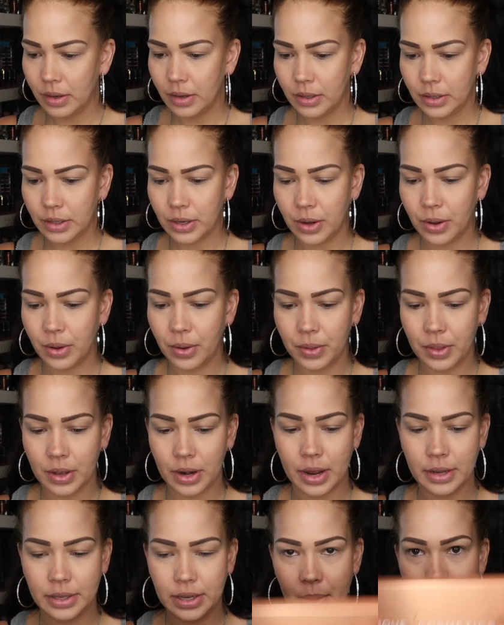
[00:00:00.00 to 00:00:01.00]
So the
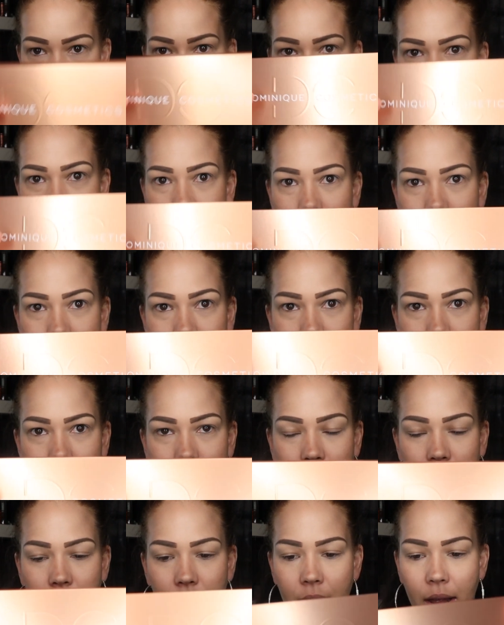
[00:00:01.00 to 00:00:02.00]
Latte Palette,
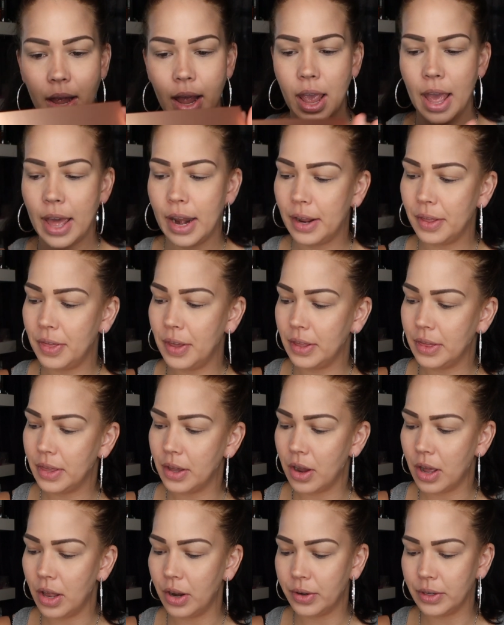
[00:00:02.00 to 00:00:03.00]
and I think
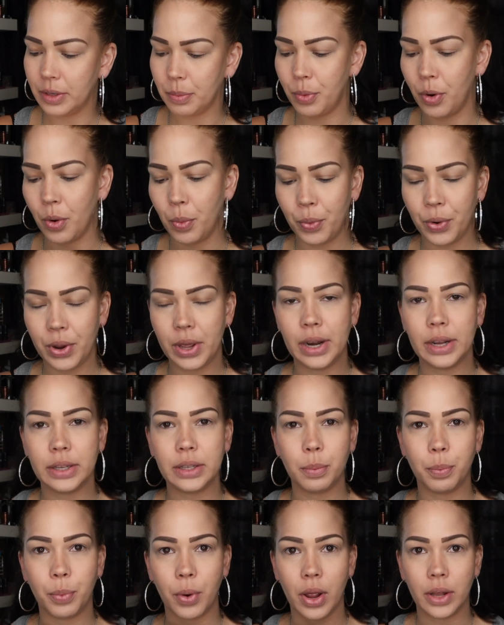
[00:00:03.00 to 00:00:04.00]
the color is appropriate.
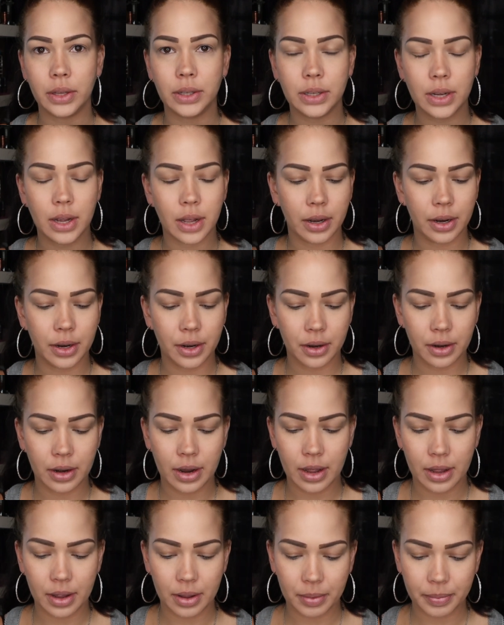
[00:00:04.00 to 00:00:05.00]
It's a bronze color.
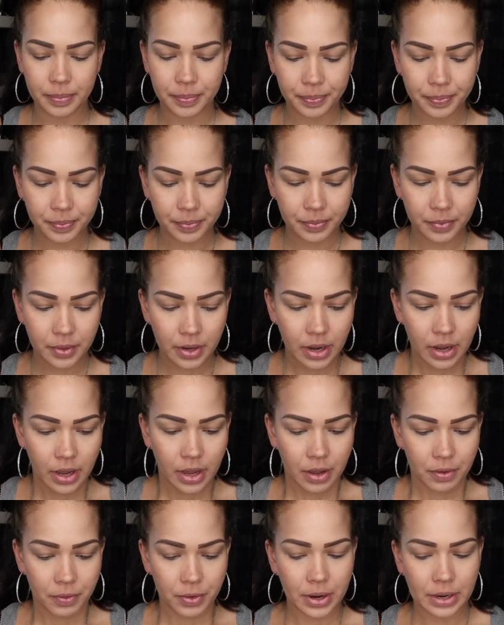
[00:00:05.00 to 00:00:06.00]

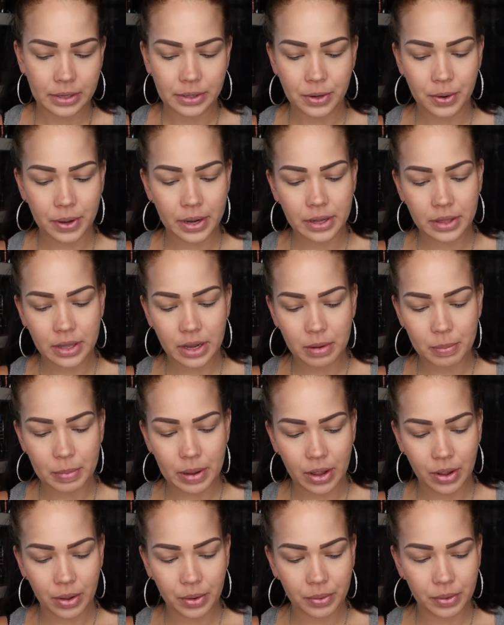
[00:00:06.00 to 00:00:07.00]
If you guys know anything
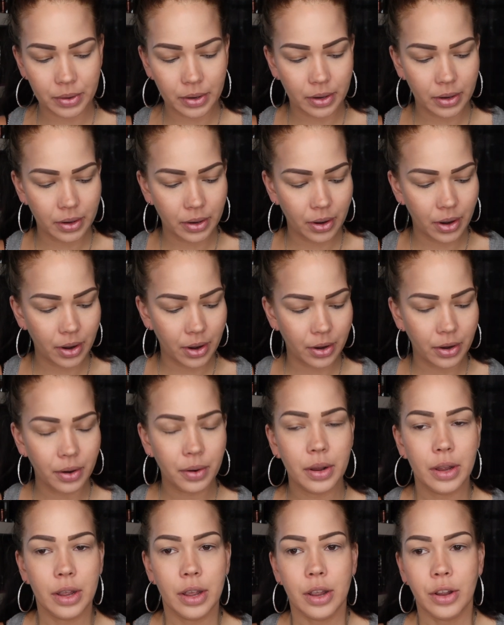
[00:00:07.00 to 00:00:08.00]
about her,
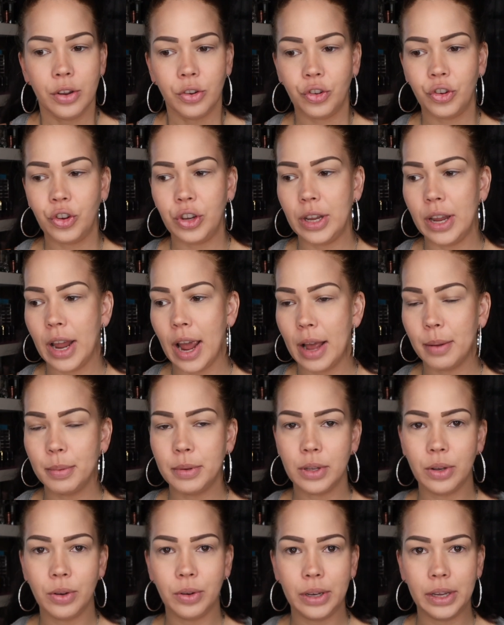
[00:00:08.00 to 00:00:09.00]
she
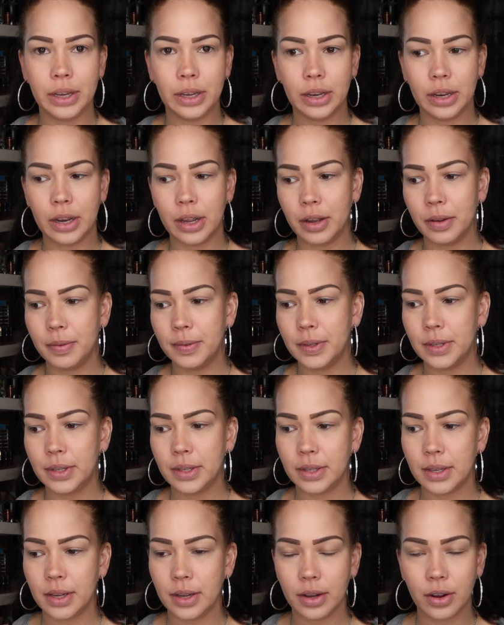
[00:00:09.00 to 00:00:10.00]
absolutely
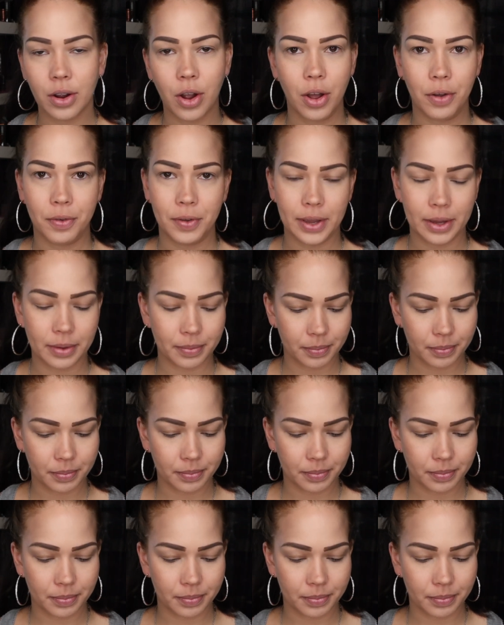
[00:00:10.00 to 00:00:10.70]
loves coffee.